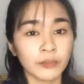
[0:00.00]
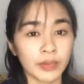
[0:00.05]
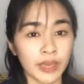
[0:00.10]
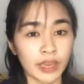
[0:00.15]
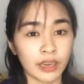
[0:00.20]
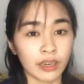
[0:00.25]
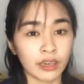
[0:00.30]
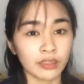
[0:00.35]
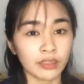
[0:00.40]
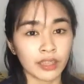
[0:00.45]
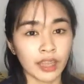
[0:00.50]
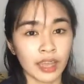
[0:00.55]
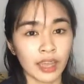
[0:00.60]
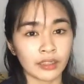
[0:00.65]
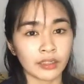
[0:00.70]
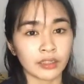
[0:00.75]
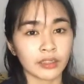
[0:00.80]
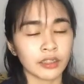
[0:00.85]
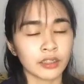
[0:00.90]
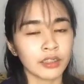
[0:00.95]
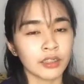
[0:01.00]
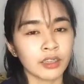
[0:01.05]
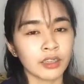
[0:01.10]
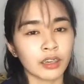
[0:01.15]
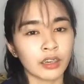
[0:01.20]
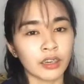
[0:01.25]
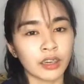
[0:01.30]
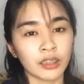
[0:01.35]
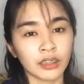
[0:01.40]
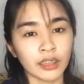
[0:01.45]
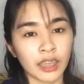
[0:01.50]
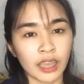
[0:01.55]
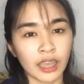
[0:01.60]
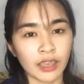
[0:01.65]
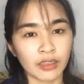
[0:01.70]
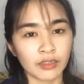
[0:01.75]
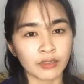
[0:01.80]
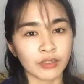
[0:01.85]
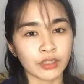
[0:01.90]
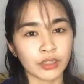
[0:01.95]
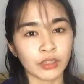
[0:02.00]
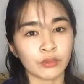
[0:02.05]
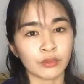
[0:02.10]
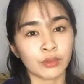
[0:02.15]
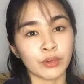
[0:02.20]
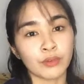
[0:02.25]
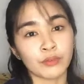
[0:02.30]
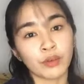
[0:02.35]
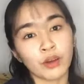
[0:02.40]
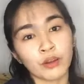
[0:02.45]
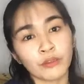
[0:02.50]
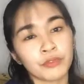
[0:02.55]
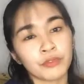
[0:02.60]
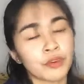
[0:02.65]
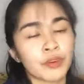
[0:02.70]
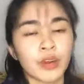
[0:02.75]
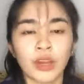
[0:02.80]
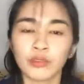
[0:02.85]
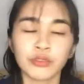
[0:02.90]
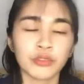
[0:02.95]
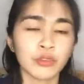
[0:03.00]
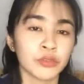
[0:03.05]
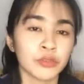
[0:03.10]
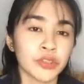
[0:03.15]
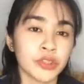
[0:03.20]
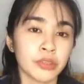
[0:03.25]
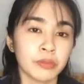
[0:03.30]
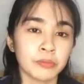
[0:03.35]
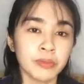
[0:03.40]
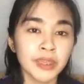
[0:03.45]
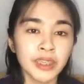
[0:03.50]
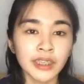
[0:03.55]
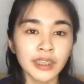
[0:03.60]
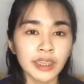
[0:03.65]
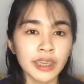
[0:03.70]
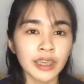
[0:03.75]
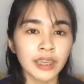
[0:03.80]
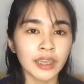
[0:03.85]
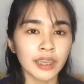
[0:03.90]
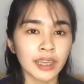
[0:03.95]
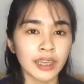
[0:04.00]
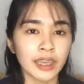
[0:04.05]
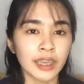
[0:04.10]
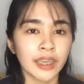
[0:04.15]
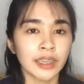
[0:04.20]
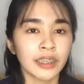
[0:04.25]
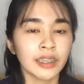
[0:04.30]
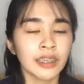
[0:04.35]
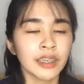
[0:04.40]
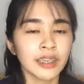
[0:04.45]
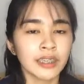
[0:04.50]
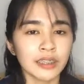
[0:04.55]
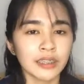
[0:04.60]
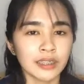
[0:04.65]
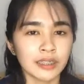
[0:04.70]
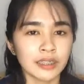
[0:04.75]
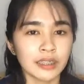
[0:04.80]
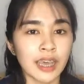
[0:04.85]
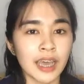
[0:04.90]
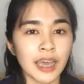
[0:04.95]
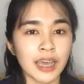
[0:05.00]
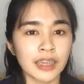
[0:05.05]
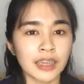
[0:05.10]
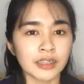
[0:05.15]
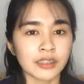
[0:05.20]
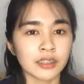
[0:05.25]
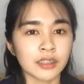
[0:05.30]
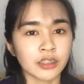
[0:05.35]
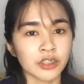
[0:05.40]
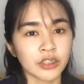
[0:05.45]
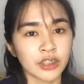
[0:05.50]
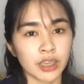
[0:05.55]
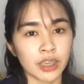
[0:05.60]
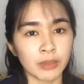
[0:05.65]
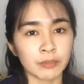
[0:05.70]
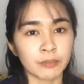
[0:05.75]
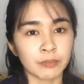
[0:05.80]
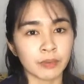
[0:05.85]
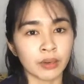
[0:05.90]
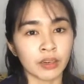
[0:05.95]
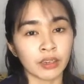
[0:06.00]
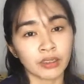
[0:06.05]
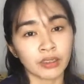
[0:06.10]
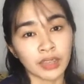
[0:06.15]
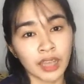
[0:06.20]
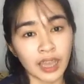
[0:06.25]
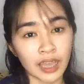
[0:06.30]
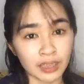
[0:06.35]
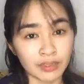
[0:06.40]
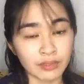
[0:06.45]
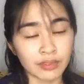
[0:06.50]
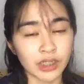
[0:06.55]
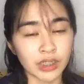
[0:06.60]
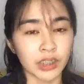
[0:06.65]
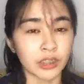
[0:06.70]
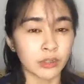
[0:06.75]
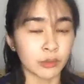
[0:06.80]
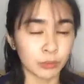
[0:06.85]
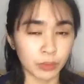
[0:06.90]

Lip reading: aware that our lives revolve around social media and it has shaped our lives in a